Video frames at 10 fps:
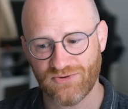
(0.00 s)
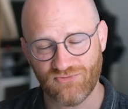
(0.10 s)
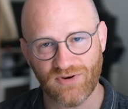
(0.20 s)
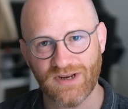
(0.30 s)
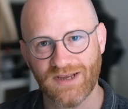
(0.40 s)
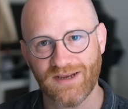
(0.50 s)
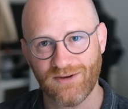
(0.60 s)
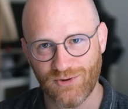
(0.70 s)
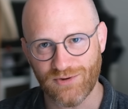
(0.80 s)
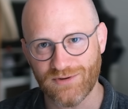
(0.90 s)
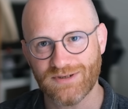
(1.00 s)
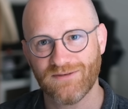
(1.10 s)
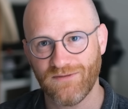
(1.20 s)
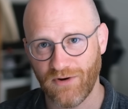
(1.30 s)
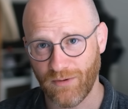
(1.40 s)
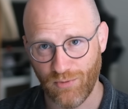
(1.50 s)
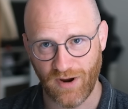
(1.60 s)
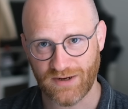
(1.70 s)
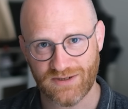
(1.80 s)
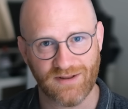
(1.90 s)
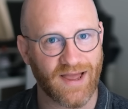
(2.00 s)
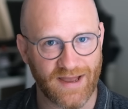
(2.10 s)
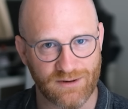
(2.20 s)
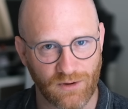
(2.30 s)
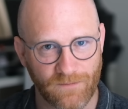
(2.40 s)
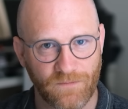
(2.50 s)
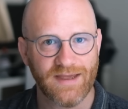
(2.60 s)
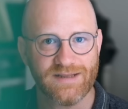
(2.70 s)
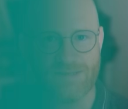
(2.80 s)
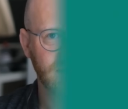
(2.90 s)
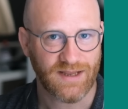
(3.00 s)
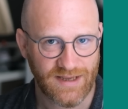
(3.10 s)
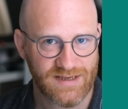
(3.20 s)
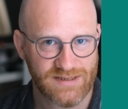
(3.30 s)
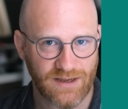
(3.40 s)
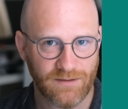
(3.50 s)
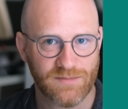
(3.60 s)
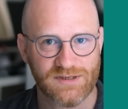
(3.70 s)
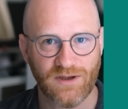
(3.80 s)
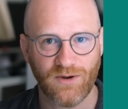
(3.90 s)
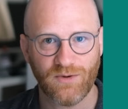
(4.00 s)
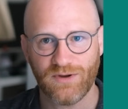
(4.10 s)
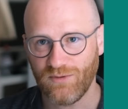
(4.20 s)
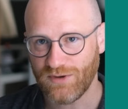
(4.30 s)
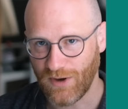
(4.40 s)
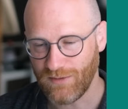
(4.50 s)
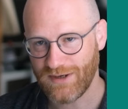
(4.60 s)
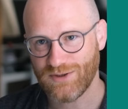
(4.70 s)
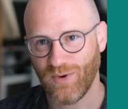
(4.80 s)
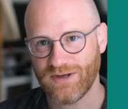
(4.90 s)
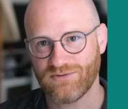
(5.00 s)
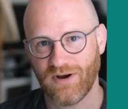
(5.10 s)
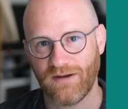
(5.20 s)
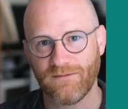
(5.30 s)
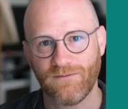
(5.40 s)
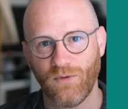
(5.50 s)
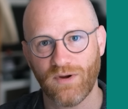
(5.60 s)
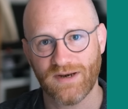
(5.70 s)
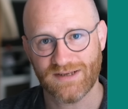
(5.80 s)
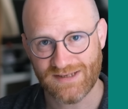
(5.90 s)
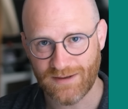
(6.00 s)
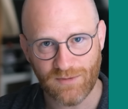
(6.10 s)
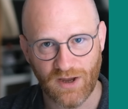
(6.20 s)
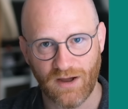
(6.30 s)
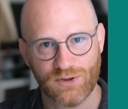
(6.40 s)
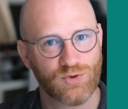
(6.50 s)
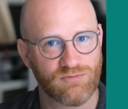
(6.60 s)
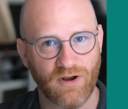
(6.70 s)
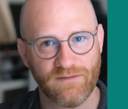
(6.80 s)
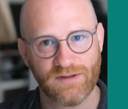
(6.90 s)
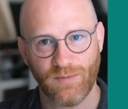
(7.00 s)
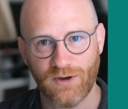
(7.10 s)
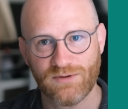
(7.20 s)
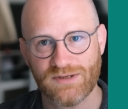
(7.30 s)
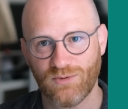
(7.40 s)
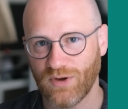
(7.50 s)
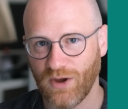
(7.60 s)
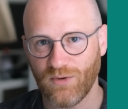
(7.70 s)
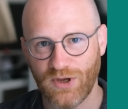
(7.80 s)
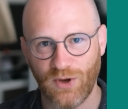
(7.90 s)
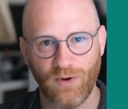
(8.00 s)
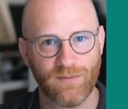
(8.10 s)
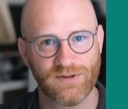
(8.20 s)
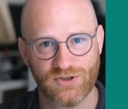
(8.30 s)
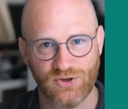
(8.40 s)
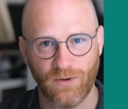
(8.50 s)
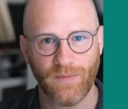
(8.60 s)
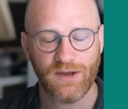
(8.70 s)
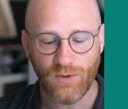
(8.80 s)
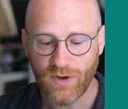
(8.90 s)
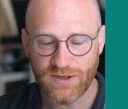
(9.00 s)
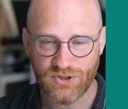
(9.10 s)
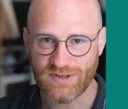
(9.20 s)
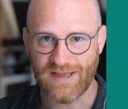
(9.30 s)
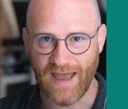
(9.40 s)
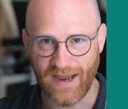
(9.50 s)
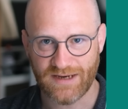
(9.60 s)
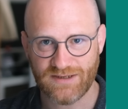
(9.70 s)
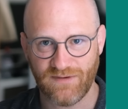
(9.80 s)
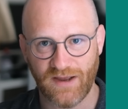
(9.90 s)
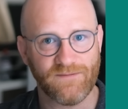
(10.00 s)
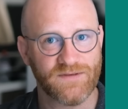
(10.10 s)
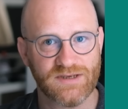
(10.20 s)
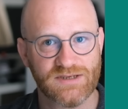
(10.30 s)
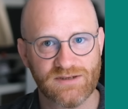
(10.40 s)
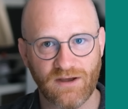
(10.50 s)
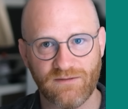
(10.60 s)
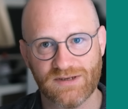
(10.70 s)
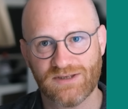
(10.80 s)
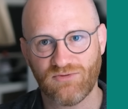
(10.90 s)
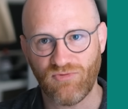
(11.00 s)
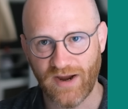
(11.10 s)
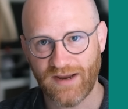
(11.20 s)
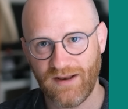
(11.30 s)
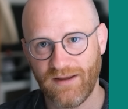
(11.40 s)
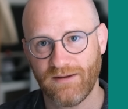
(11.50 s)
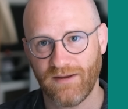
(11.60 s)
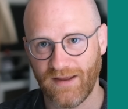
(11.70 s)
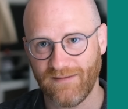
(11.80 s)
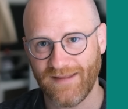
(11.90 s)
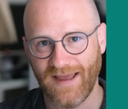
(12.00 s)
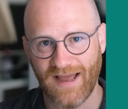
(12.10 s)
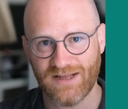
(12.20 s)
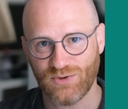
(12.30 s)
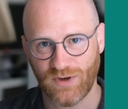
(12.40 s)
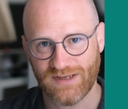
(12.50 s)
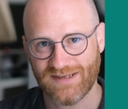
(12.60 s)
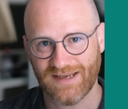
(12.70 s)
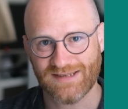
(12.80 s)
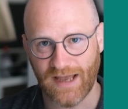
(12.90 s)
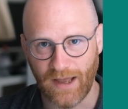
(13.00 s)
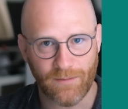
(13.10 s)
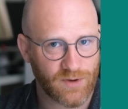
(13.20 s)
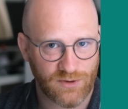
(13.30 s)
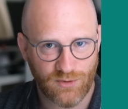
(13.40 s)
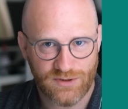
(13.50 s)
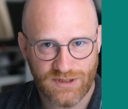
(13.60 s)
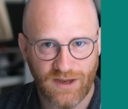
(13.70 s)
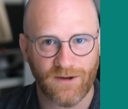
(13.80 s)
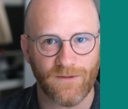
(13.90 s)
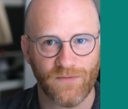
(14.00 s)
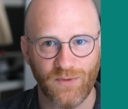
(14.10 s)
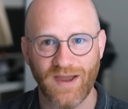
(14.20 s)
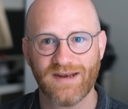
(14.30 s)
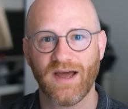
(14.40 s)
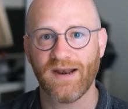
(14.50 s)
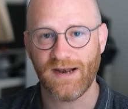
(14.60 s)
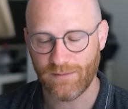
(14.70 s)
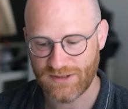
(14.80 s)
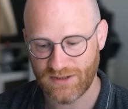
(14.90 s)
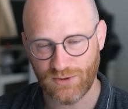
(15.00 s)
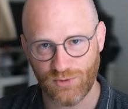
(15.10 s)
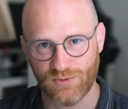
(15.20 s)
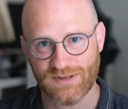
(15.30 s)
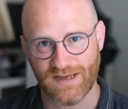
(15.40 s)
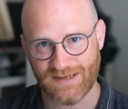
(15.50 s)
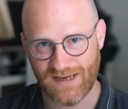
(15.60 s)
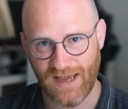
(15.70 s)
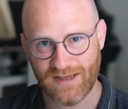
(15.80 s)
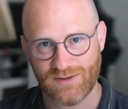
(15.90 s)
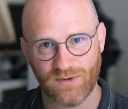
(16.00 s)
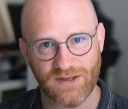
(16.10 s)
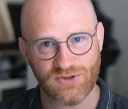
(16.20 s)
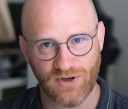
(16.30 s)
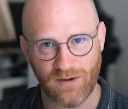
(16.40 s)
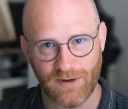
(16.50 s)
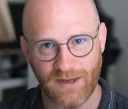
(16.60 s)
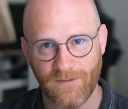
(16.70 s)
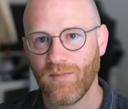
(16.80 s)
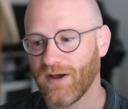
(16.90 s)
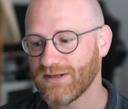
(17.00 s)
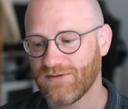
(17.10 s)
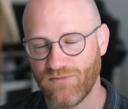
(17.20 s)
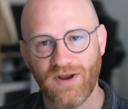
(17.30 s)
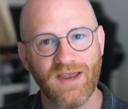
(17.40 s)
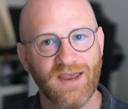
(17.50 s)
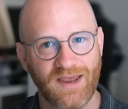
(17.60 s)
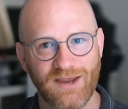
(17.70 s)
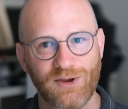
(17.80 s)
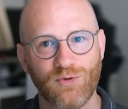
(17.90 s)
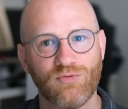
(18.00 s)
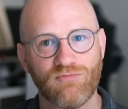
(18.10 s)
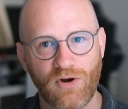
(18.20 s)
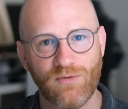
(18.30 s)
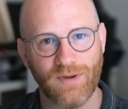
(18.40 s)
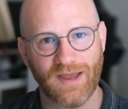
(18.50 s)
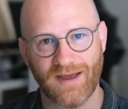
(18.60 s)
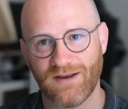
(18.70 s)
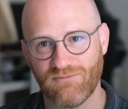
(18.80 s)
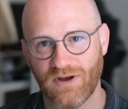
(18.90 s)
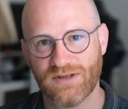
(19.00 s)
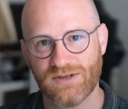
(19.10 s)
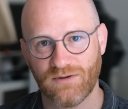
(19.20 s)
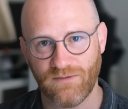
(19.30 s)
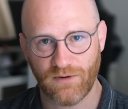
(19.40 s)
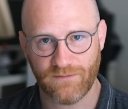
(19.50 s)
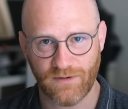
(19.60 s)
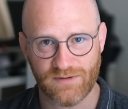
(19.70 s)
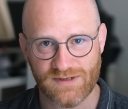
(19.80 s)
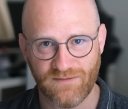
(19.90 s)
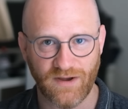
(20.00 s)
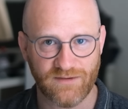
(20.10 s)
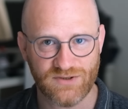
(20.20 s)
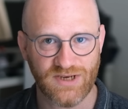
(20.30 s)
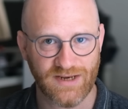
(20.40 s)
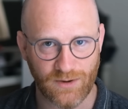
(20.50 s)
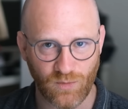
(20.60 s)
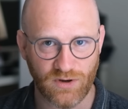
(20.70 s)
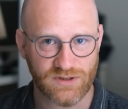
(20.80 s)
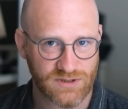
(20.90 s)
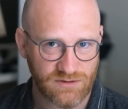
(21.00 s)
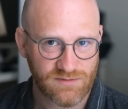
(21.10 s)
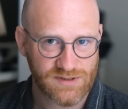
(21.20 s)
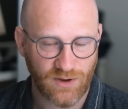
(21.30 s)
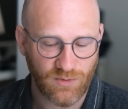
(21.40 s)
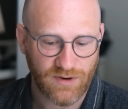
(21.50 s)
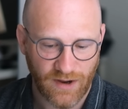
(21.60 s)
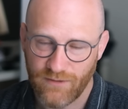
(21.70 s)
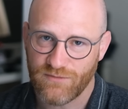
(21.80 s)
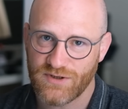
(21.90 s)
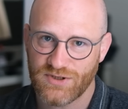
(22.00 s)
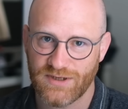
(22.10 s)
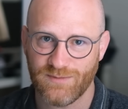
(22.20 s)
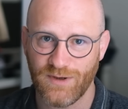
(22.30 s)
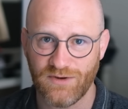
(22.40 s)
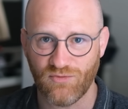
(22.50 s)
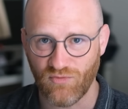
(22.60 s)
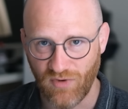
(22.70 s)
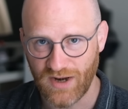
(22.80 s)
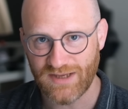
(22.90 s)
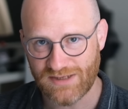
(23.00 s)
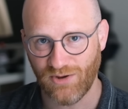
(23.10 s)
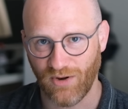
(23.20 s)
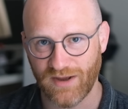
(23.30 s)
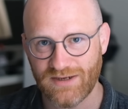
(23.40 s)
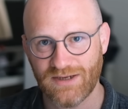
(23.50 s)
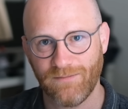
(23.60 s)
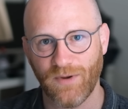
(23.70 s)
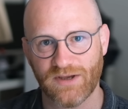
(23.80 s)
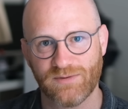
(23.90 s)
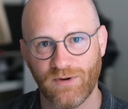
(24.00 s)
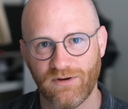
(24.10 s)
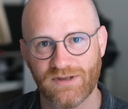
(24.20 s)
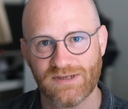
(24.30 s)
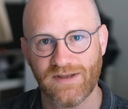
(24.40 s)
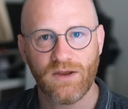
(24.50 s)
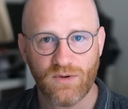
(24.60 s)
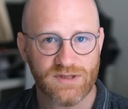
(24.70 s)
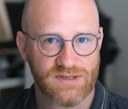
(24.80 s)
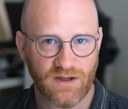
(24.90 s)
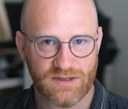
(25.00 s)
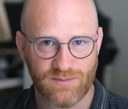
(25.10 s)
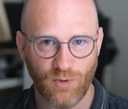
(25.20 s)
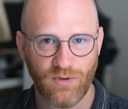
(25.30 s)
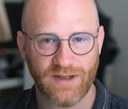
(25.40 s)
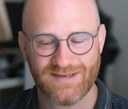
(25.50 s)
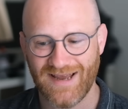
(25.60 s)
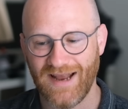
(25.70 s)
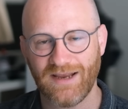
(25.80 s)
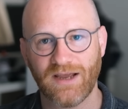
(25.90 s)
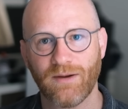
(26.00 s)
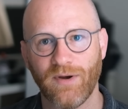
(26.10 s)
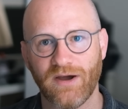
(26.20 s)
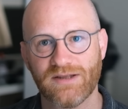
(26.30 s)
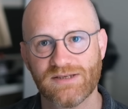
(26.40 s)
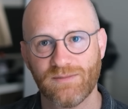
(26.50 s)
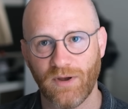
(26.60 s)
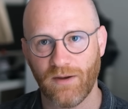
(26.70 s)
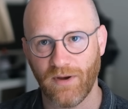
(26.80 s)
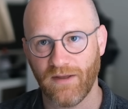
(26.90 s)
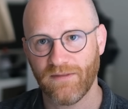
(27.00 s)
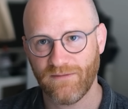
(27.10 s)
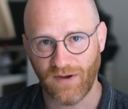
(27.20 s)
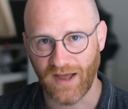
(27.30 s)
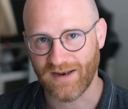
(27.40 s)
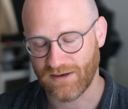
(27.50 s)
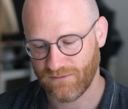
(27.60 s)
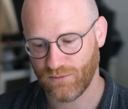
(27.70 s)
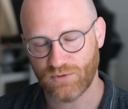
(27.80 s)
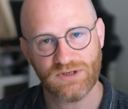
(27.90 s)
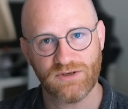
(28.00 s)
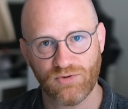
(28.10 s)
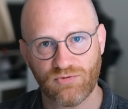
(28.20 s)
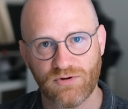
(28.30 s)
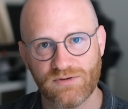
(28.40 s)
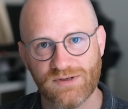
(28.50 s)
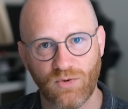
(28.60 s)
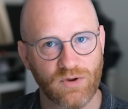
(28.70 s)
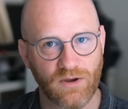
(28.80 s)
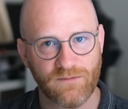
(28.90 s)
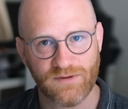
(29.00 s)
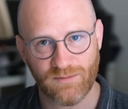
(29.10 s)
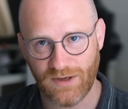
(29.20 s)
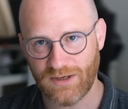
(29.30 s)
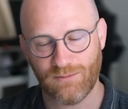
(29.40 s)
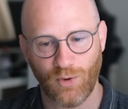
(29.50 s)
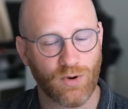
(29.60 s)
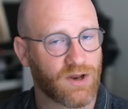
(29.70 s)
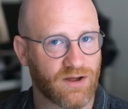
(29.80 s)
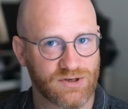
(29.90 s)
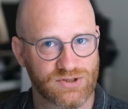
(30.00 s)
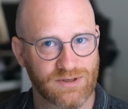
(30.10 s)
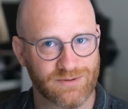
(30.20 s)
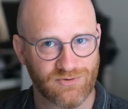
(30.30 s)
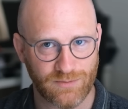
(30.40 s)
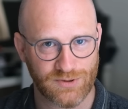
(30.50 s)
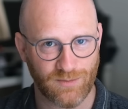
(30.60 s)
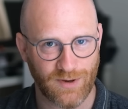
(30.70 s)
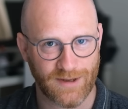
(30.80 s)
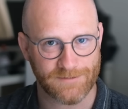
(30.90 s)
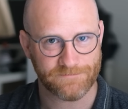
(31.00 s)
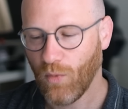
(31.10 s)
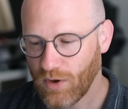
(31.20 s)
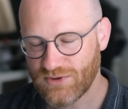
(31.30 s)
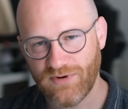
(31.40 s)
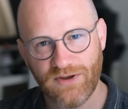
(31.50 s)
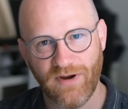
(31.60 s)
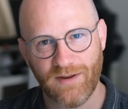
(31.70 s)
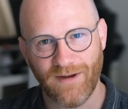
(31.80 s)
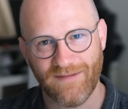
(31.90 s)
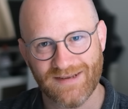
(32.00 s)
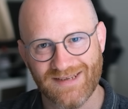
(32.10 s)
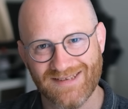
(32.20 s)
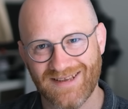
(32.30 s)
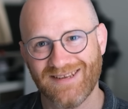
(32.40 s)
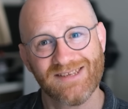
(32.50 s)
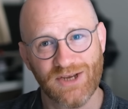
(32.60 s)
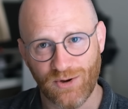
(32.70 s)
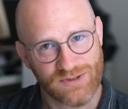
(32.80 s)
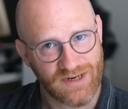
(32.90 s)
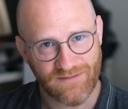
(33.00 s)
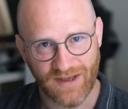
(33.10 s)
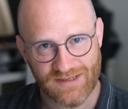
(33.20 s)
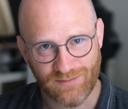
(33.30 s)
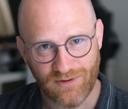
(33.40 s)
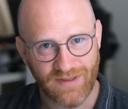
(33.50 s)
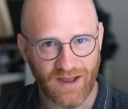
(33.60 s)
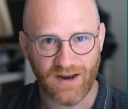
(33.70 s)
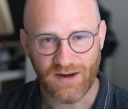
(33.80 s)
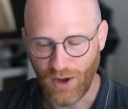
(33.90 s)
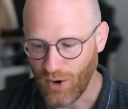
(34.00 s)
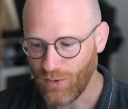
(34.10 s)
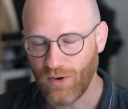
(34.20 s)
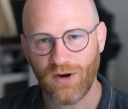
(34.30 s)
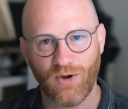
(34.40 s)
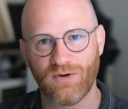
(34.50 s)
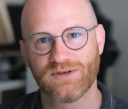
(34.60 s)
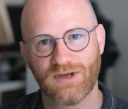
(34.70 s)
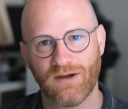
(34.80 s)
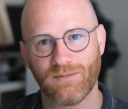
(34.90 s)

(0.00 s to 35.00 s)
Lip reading: really good, very practical add-on. It's an eSIM, so you don't need to wait around for a SIM card to arrive in the post or go queue up in the shop. You can just activate this service directly in the N26 app and you're good to go. You get unlimited calls and texts within Germany, plus free EU roaming, and it runs on Vodafone's 5G network too, so coverage has been really solid in my experience. You can start small at 10 gigabytes per month for under 14 euros or go for the medium or large subscription plan. What's really great about this is that it's totally flexible. There are no long-term